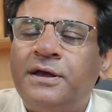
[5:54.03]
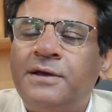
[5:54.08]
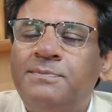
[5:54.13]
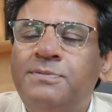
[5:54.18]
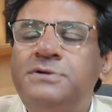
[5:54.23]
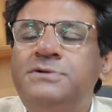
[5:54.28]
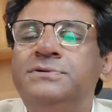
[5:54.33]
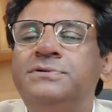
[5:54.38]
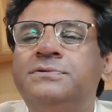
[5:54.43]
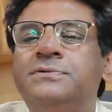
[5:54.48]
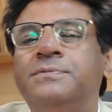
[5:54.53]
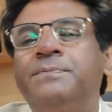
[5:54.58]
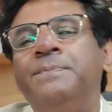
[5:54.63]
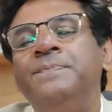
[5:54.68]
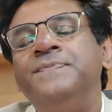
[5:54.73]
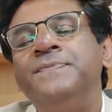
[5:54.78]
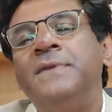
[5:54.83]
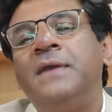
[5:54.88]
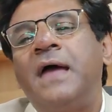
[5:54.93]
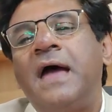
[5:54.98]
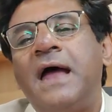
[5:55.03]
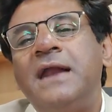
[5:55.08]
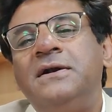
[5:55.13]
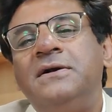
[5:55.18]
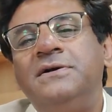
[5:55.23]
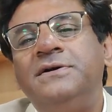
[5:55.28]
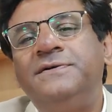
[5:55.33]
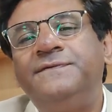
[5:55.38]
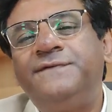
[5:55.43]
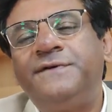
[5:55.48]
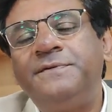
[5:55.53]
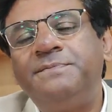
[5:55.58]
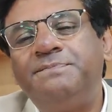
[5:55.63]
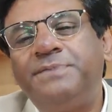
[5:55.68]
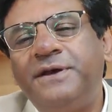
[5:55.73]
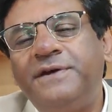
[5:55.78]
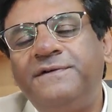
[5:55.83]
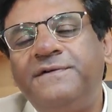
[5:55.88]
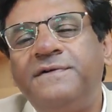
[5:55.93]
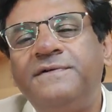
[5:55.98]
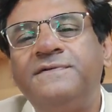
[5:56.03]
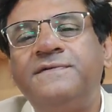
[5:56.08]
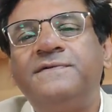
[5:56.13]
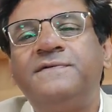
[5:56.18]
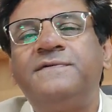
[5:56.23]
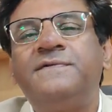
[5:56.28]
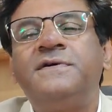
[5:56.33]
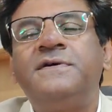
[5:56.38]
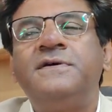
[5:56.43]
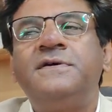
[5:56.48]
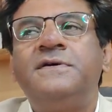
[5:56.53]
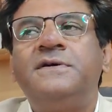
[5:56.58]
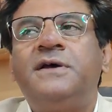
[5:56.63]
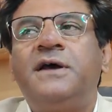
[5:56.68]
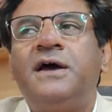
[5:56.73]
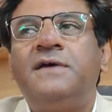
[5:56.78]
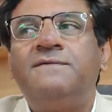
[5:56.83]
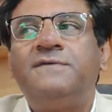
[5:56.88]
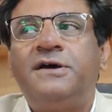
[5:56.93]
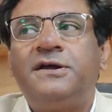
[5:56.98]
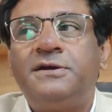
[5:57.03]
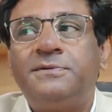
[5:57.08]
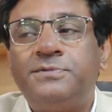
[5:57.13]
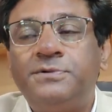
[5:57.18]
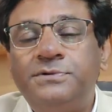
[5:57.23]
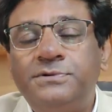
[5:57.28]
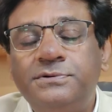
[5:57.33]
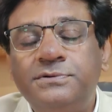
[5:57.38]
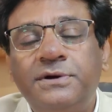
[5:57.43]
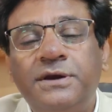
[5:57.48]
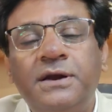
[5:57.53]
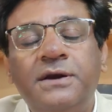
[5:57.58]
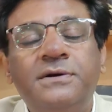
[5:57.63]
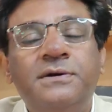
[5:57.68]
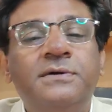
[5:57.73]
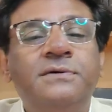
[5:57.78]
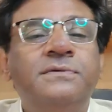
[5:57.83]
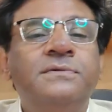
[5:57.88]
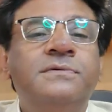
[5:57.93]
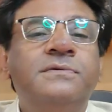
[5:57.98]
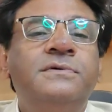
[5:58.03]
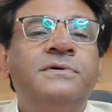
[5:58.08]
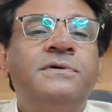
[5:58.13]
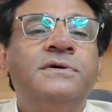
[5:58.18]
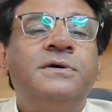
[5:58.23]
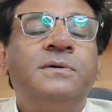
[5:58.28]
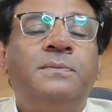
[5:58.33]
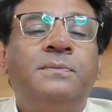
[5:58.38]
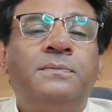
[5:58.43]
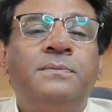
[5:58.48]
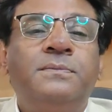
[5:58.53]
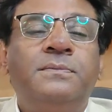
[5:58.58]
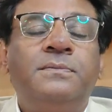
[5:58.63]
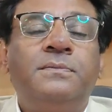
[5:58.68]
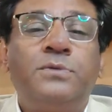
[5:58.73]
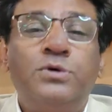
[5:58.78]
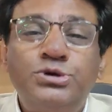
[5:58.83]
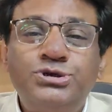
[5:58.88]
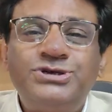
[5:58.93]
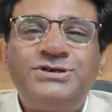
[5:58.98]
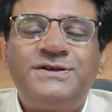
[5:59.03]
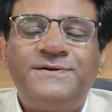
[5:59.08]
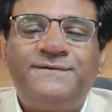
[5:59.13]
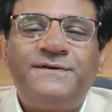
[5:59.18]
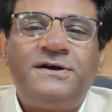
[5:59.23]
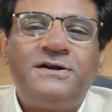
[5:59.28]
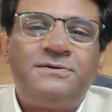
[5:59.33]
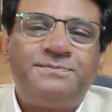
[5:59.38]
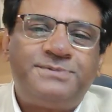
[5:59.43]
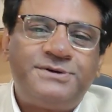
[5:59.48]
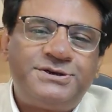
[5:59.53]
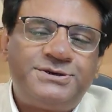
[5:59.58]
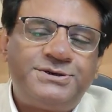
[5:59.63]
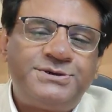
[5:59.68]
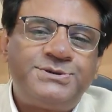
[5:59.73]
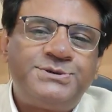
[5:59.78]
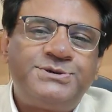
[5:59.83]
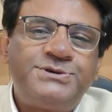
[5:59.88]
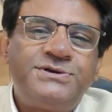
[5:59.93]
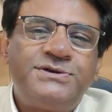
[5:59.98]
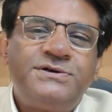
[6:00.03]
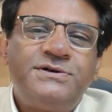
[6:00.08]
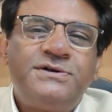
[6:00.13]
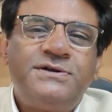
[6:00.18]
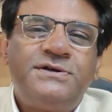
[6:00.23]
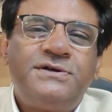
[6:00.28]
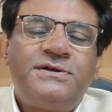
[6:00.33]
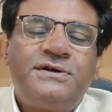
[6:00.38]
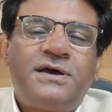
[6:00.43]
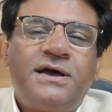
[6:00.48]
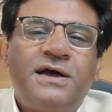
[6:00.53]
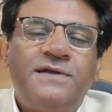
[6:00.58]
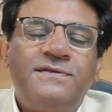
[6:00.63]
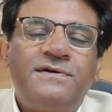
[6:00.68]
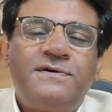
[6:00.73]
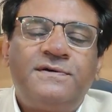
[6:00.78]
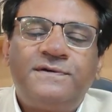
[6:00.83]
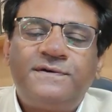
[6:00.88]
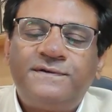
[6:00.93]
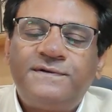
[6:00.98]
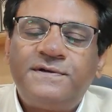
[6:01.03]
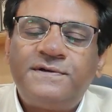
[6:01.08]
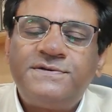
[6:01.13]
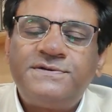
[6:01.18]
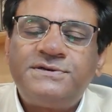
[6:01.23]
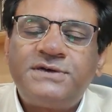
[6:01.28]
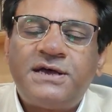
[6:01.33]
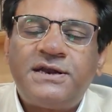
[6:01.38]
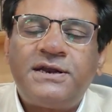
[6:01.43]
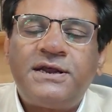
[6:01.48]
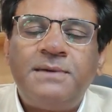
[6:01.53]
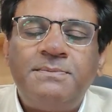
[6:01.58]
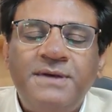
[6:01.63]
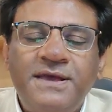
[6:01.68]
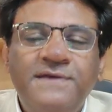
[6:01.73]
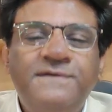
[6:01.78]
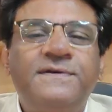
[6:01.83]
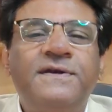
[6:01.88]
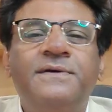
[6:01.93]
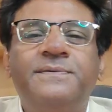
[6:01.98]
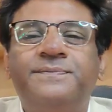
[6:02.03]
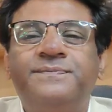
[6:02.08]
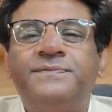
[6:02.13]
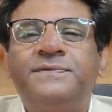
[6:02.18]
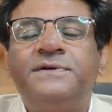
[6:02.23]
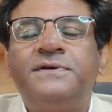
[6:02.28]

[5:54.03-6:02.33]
able to handle different patients, and we are able to cater to most difficult patients, and the results are amazing.